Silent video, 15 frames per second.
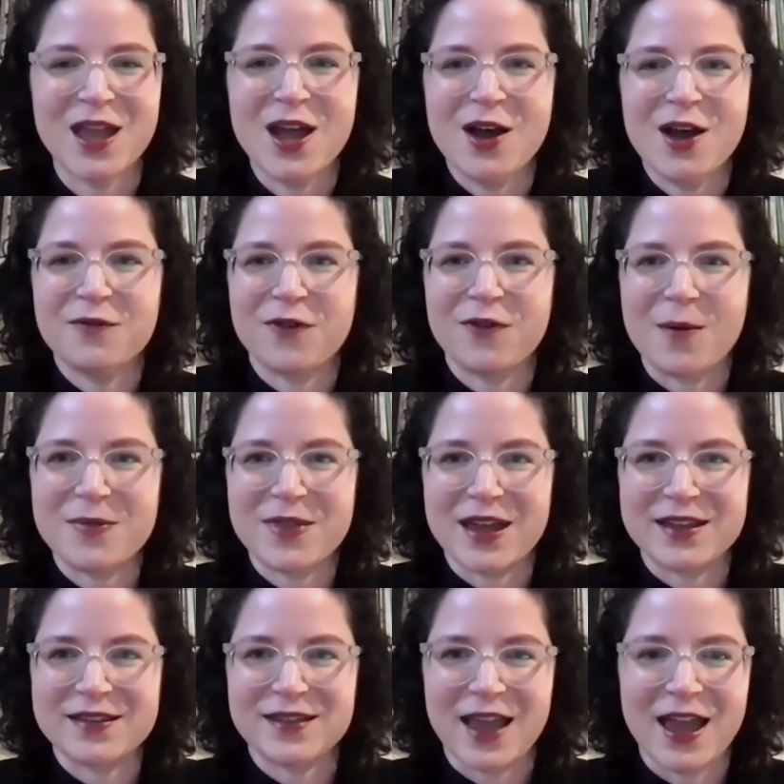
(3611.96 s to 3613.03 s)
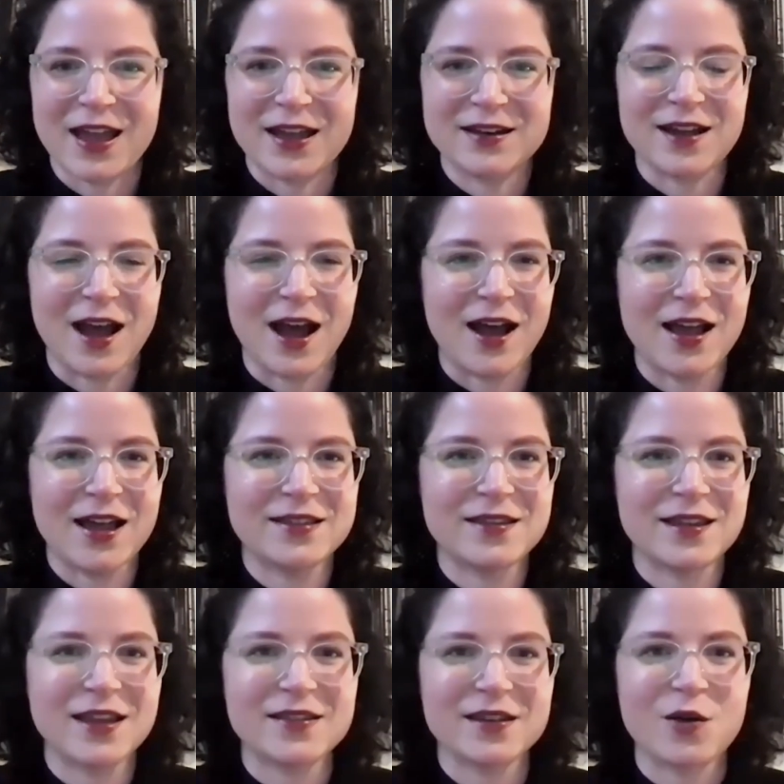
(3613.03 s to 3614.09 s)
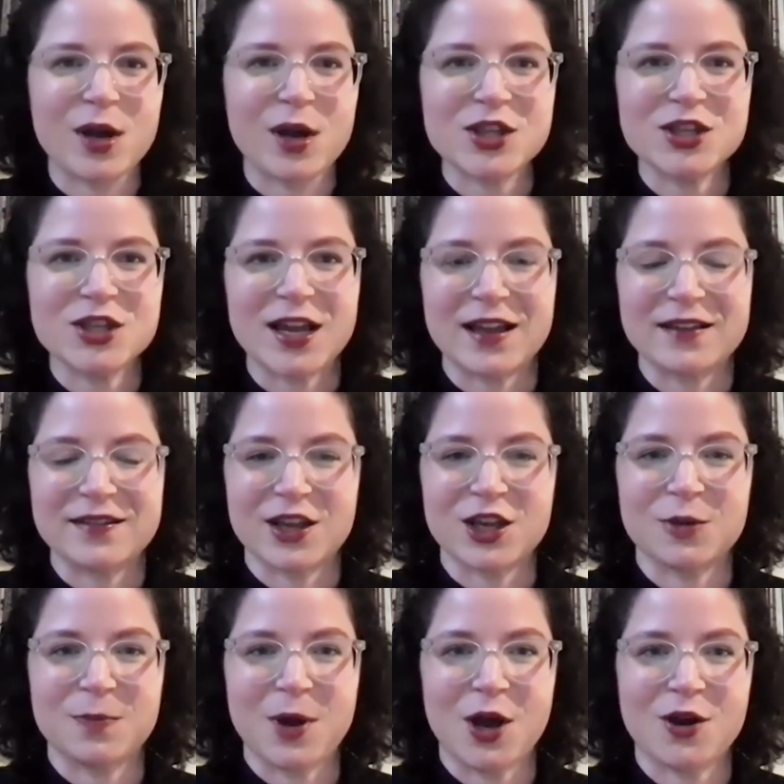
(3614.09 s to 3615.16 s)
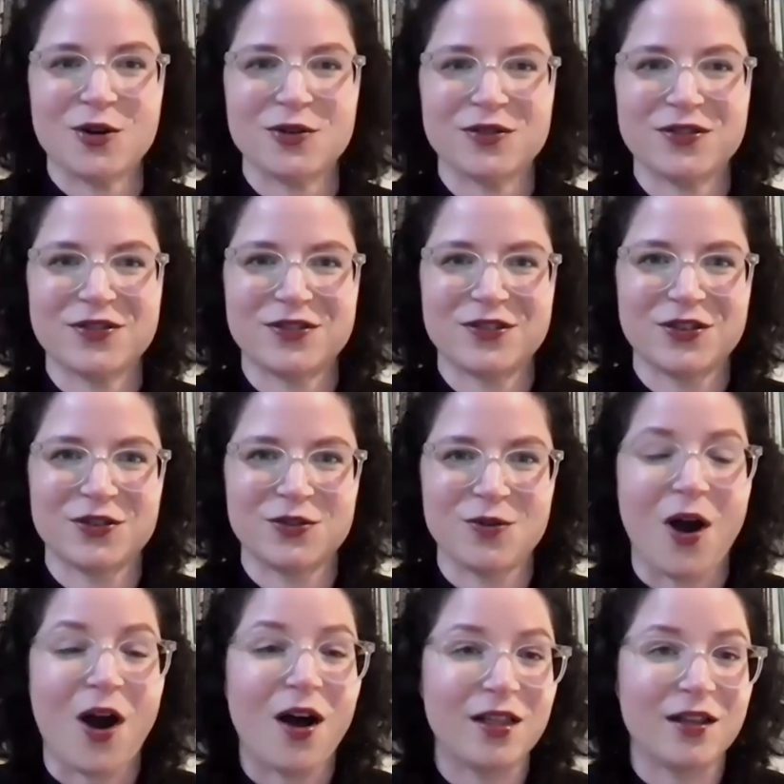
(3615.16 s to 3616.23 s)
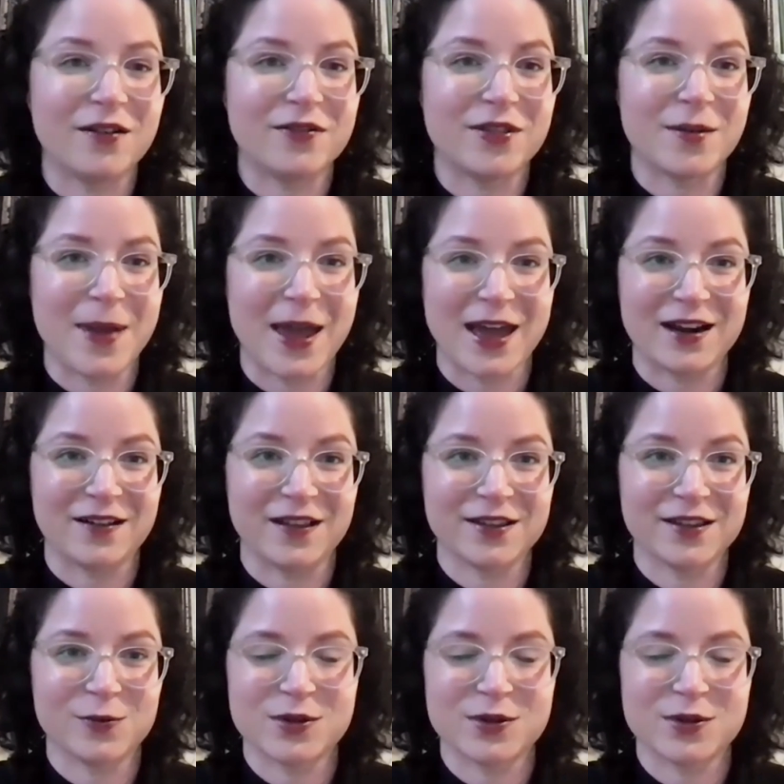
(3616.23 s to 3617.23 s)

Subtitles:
from this. And it's a question I guess I could pose to all of the panelists,